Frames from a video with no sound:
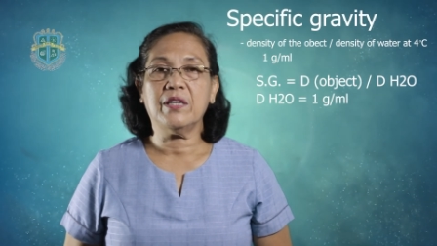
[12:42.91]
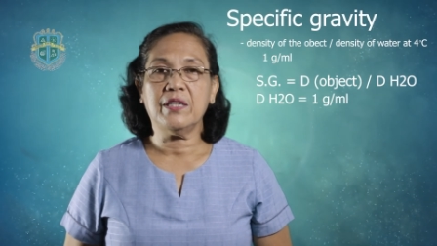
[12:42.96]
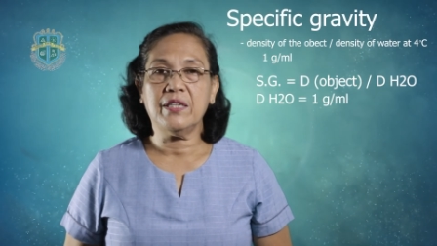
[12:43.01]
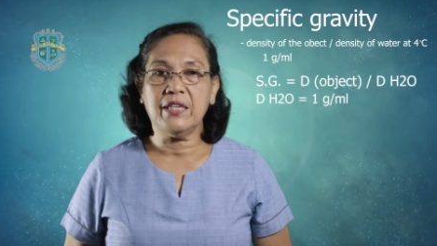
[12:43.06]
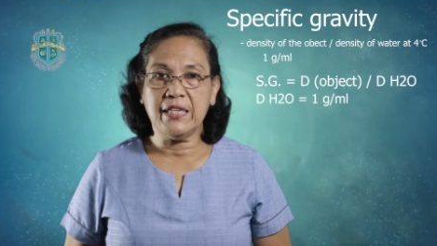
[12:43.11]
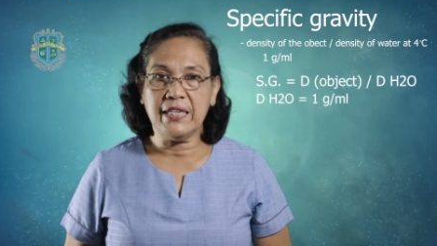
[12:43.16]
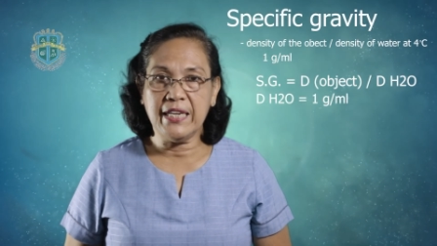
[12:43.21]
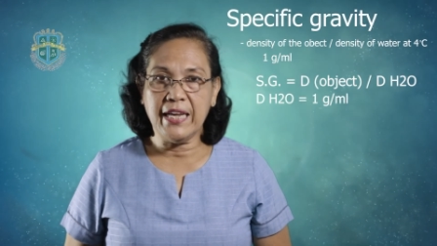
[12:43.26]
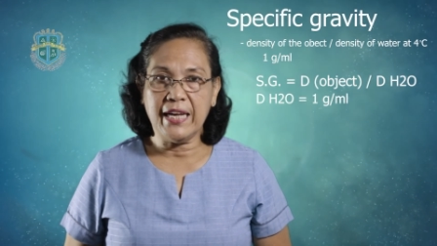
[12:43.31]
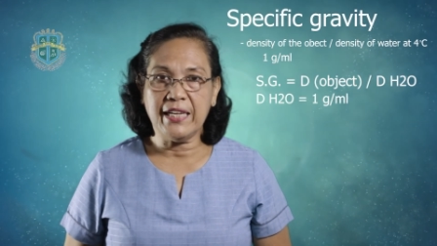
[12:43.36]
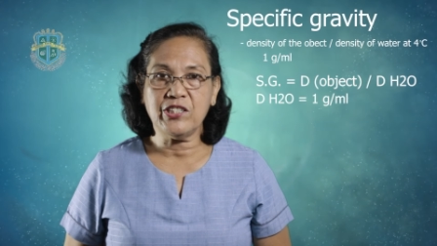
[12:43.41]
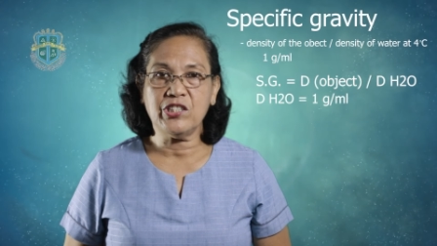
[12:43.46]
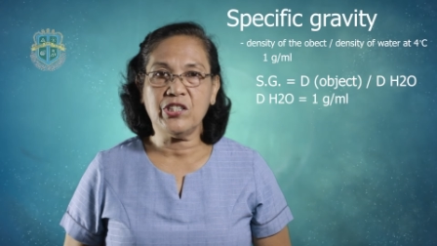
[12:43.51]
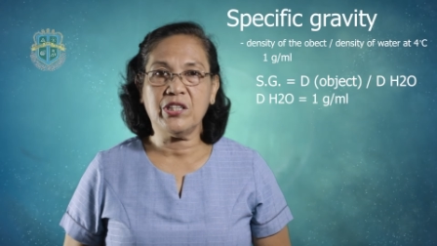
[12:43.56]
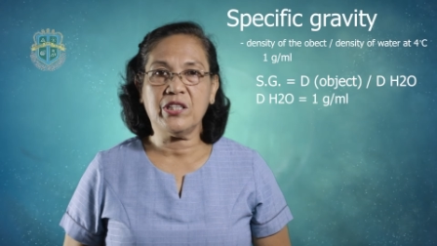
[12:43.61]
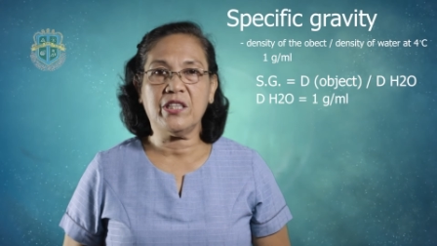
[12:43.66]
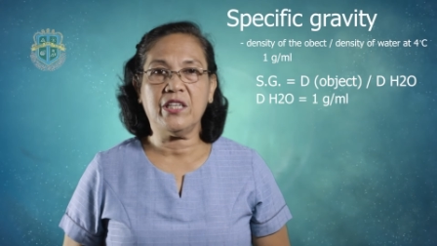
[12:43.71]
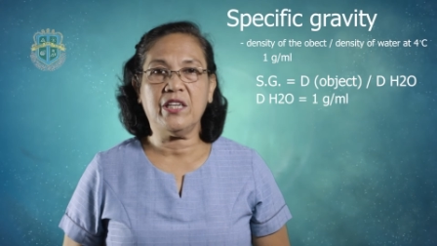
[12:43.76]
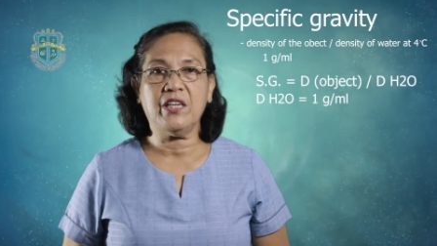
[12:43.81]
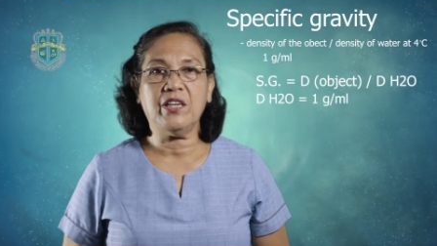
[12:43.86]
the
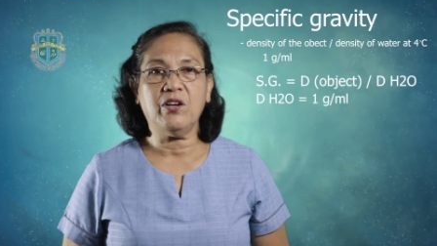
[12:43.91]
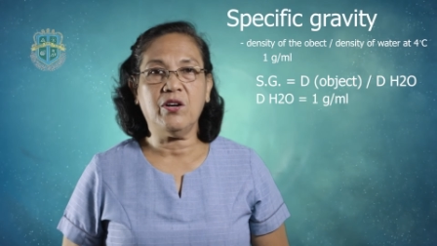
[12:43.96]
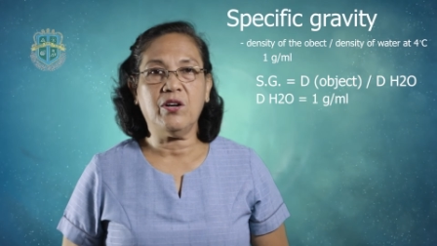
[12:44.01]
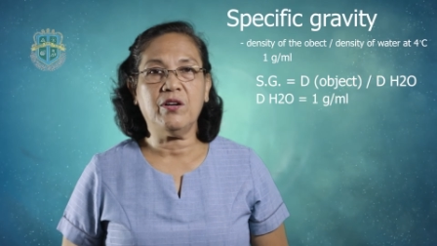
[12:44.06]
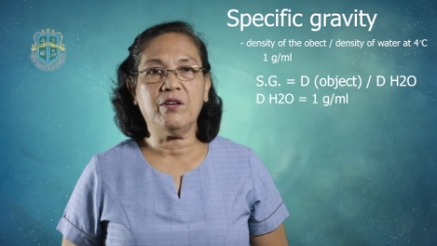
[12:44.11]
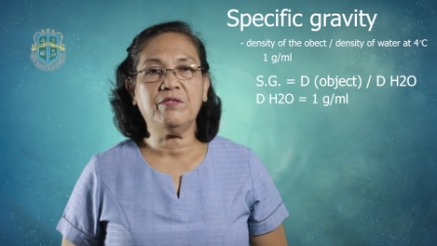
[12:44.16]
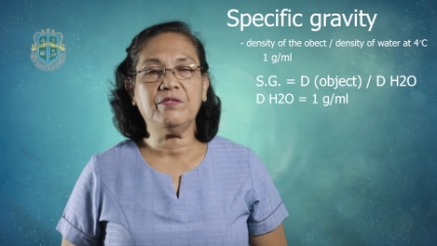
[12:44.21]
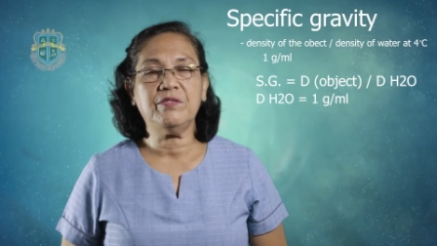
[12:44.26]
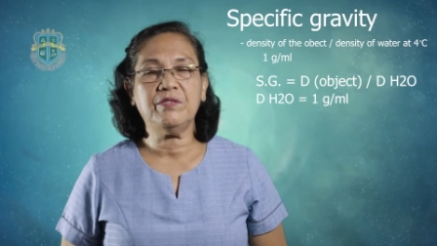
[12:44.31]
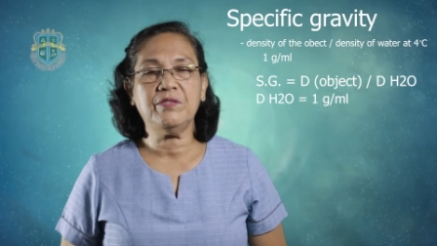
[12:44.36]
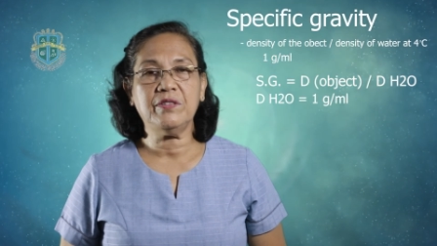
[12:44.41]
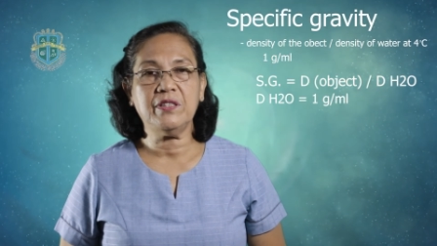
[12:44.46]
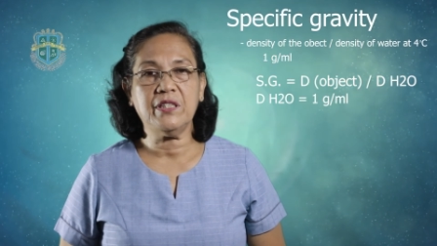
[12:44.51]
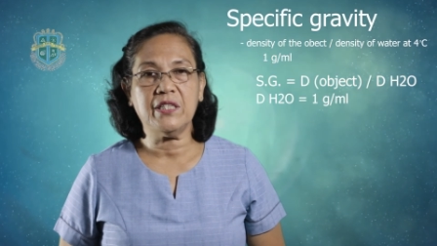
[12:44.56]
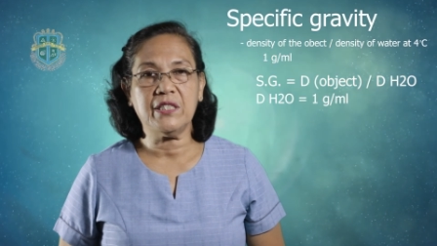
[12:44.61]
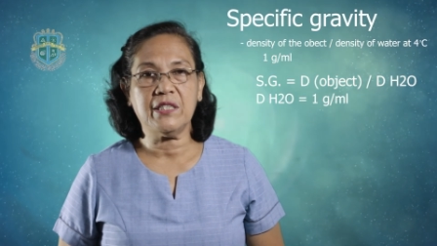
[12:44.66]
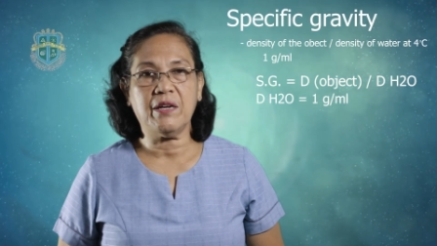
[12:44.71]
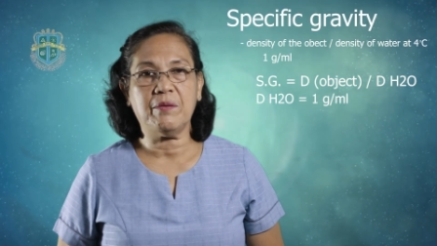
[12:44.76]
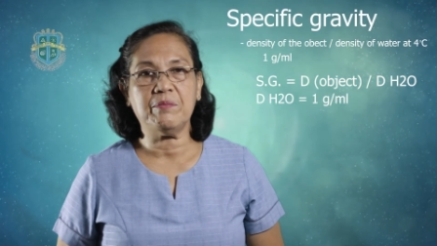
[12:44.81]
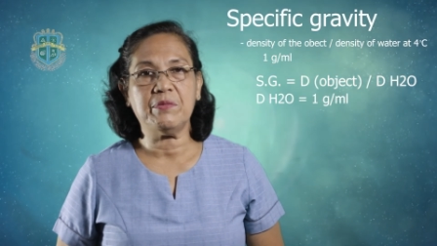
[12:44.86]
density of
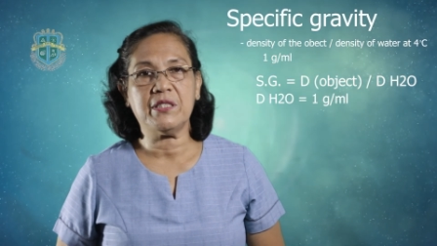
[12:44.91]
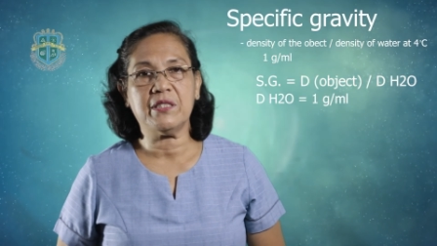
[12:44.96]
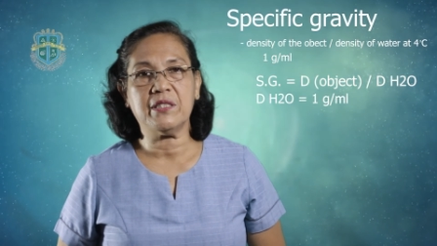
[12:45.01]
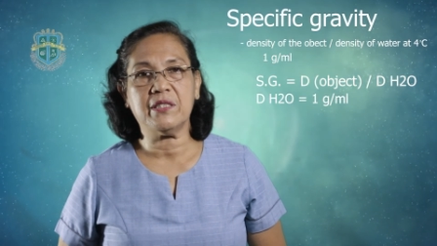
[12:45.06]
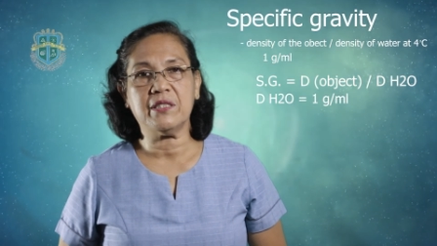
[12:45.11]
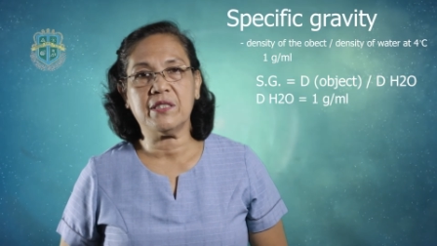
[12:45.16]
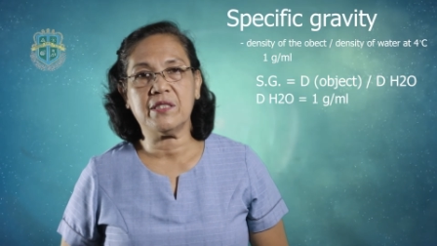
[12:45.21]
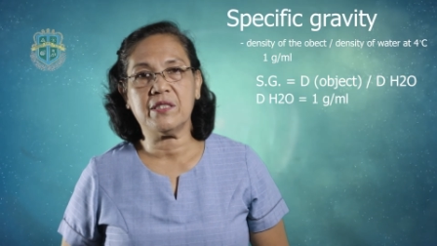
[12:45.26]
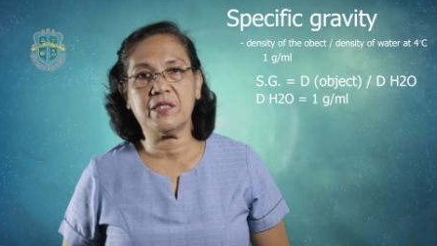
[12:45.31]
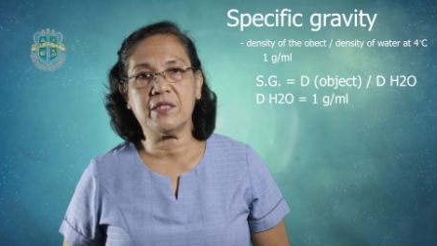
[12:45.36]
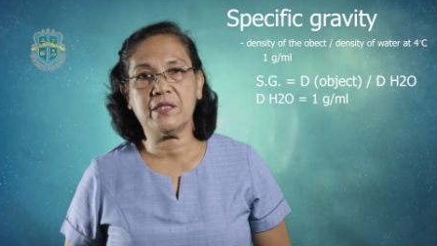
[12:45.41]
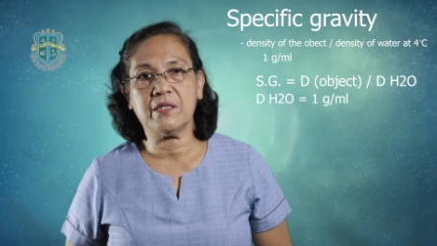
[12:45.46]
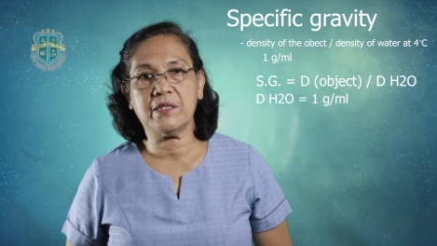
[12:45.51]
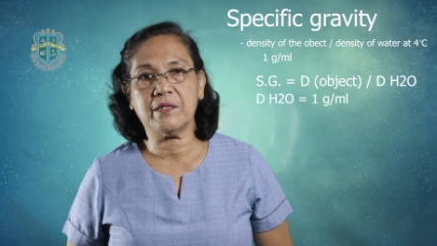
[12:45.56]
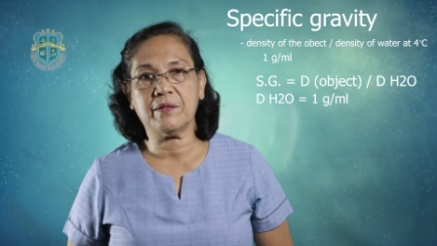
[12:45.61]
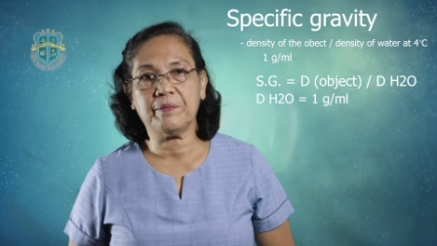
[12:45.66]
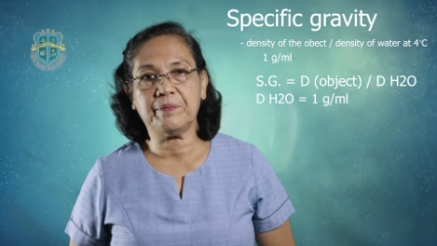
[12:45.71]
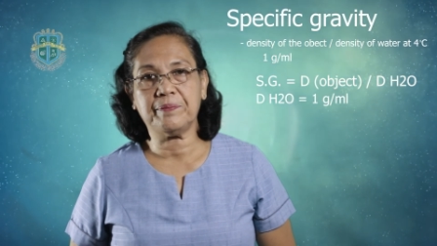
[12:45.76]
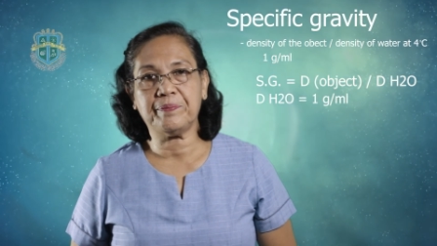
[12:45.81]
the substance.